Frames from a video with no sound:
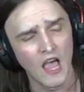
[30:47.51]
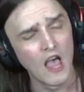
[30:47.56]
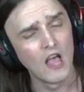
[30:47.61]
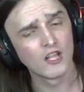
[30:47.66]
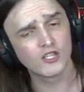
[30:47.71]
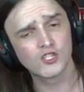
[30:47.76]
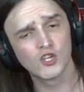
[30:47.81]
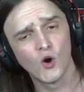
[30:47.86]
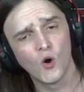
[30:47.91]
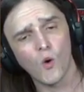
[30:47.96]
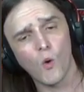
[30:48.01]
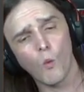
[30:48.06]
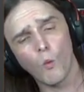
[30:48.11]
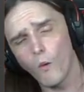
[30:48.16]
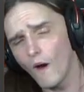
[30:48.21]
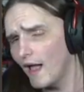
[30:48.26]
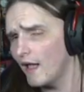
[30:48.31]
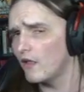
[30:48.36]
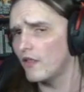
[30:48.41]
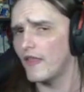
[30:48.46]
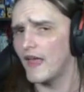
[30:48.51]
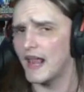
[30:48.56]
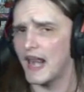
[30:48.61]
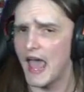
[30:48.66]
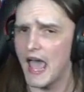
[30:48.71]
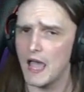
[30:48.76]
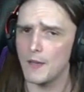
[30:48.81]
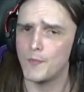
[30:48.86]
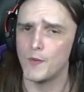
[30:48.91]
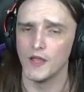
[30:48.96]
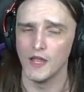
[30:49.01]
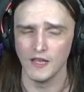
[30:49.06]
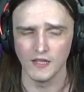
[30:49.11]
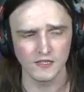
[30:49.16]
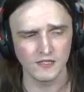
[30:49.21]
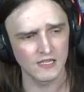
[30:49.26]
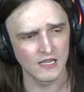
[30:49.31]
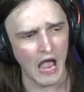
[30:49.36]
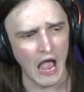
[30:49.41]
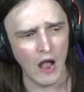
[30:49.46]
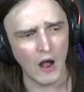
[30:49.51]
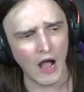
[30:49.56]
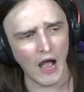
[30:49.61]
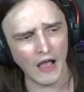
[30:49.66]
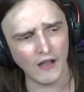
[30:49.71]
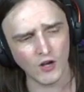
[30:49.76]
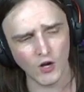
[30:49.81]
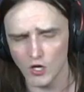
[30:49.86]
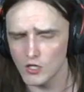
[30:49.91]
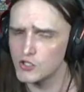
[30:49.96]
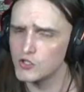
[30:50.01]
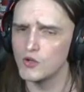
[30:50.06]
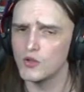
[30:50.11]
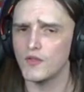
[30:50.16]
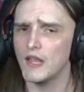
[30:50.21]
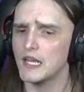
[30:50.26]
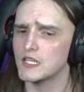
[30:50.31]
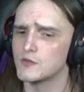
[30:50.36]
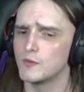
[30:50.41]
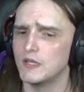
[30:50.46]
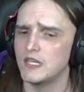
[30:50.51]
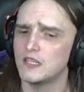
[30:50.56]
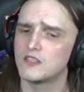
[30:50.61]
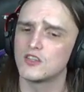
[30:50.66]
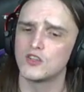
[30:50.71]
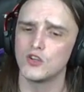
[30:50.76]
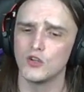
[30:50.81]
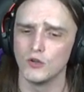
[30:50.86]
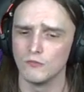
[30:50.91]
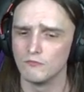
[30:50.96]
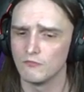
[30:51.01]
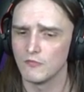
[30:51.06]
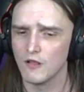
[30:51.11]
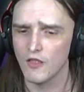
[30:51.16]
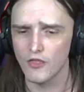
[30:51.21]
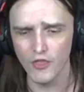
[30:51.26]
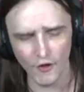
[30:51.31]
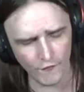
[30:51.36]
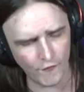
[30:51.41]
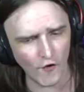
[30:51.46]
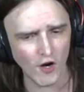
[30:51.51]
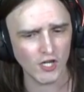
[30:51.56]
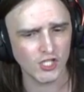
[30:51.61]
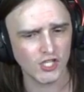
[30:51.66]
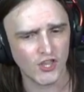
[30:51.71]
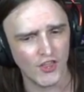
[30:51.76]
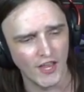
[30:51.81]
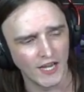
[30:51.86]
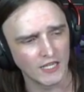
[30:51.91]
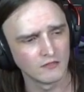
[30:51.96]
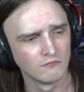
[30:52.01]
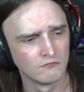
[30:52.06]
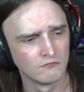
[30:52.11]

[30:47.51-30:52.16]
So while that happens, I got 2 things we need to do. The first thing...